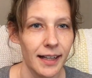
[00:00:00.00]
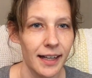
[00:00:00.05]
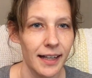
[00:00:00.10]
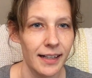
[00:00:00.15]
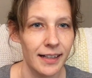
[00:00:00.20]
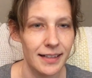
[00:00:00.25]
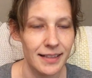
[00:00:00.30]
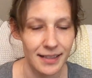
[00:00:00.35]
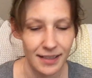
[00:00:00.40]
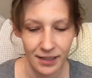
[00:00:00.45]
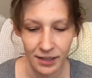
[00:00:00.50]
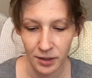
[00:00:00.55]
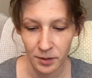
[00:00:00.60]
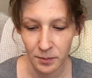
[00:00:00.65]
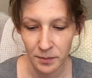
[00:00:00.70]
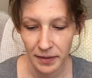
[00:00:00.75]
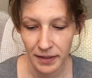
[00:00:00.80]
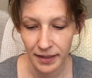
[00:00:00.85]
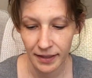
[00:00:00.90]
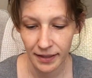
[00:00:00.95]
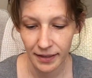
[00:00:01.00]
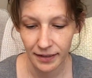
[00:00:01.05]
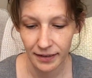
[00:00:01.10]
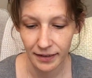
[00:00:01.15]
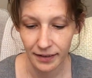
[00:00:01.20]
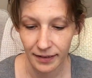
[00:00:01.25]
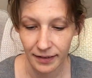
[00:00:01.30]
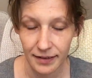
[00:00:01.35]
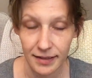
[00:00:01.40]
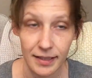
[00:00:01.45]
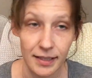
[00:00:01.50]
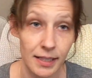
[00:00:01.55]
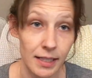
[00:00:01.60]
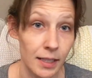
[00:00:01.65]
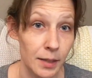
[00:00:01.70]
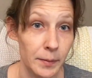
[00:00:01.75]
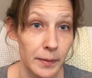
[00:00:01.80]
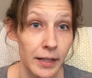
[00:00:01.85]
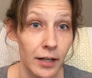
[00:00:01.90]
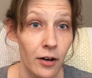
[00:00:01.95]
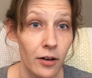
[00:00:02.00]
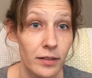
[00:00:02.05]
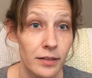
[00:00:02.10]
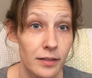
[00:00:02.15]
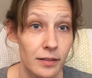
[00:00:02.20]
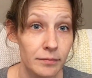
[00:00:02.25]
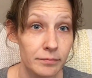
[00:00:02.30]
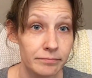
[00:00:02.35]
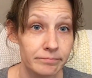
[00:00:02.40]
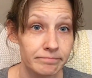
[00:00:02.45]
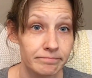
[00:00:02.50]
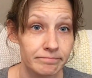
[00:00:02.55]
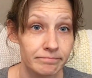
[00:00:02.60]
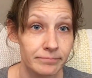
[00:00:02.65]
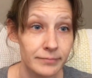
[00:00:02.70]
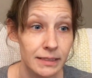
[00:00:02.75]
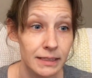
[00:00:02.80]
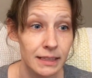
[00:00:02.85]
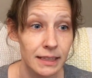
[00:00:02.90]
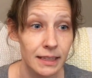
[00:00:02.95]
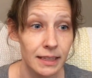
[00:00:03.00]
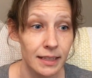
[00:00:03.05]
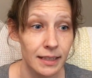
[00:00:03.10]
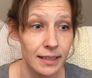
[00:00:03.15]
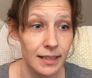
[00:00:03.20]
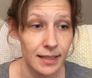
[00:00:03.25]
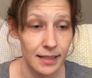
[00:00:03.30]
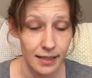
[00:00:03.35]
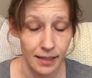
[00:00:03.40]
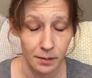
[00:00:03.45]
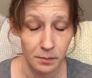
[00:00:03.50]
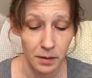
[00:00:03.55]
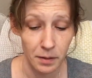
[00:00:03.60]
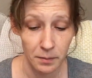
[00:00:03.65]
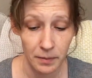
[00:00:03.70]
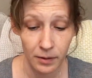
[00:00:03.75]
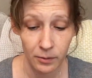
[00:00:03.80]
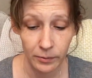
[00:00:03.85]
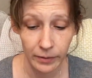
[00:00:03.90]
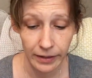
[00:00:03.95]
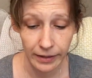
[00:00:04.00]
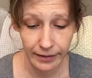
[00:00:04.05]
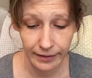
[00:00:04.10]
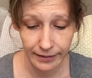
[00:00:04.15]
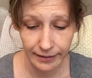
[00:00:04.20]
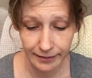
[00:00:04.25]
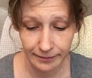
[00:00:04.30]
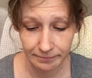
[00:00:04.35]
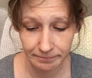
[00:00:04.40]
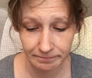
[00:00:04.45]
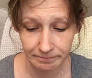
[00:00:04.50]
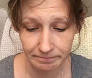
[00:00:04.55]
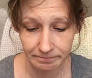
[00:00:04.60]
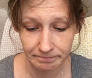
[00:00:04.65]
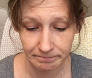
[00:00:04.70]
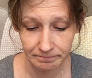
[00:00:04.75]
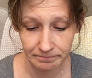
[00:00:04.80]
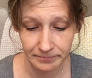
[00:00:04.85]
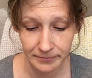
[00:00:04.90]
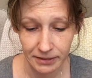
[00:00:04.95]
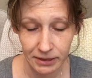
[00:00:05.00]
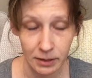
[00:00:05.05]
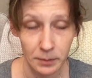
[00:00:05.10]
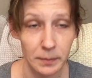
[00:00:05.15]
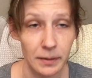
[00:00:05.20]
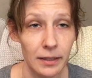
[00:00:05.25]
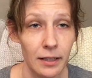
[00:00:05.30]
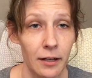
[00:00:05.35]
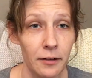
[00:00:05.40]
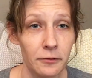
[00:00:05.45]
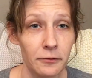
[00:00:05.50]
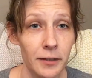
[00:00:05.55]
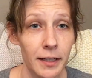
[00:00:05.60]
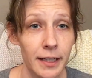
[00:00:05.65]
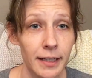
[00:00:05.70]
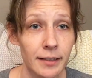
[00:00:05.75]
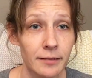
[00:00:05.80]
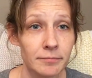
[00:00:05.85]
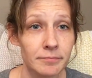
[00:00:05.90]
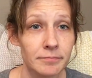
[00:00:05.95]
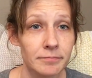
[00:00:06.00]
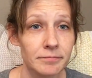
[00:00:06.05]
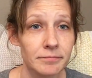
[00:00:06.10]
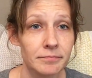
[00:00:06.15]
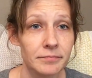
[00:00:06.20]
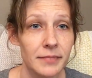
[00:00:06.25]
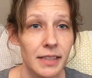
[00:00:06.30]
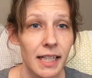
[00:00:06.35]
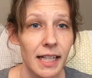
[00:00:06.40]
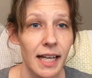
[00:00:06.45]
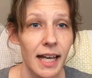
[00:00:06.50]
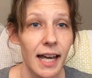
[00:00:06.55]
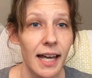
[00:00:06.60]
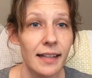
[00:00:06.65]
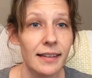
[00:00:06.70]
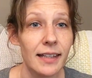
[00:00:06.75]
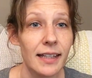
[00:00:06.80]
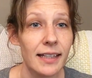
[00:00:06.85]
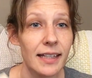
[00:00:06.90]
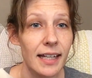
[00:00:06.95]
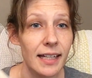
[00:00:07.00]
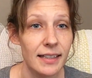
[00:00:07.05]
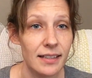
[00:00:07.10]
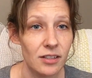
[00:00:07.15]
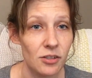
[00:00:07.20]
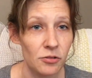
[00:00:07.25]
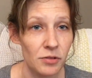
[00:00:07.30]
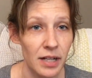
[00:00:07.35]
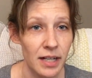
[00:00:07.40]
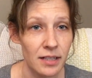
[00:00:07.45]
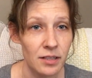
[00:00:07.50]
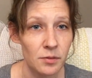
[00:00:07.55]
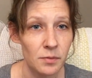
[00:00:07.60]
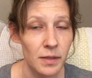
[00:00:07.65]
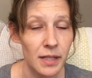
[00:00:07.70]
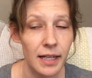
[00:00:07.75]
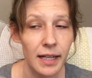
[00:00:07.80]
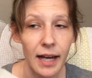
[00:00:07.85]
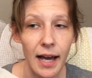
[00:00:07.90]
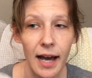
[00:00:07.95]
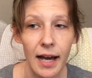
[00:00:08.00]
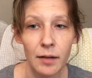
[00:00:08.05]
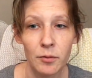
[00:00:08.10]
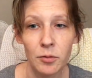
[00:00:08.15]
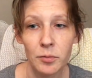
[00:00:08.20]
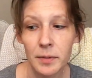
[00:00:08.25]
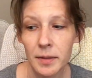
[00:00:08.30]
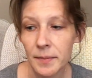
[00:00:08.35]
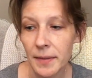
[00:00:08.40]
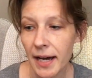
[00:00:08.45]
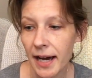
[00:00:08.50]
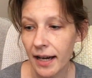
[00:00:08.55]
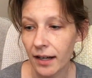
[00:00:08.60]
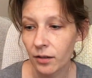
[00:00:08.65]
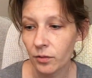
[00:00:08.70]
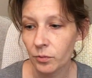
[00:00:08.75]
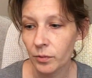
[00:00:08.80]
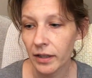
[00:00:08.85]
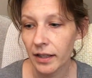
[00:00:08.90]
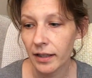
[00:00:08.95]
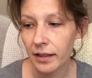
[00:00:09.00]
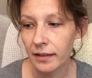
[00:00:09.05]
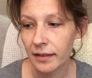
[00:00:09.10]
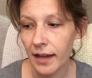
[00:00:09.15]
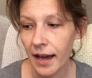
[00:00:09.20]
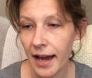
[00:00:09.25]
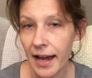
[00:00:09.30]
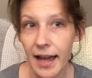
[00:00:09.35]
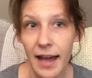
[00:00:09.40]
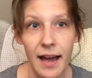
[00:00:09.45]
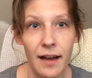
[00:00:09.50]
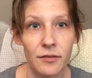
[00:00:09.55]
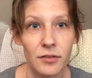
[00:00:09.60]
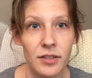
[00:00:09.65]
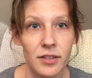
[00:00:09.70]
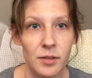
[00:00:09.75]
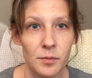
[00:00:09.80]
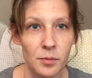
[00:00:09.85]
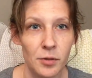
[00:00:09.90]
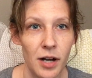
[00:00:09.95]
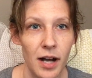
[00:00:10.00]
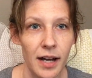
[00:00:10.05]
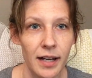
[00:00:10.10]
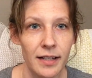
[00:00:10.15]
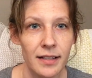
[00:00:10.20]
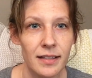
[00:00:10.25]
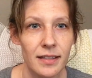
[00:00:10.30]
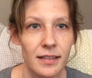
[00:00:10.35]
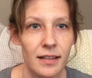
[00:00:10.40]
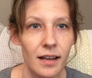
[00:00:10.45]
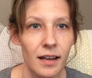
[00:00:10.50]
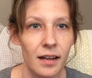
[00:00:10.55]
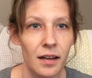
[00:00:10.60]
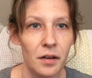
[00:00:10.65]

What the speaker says: And it's gonna be awesome. It's gonna be a big week. It's gonna be a lot of fun. And then, so next week I will be back with, I have a surprise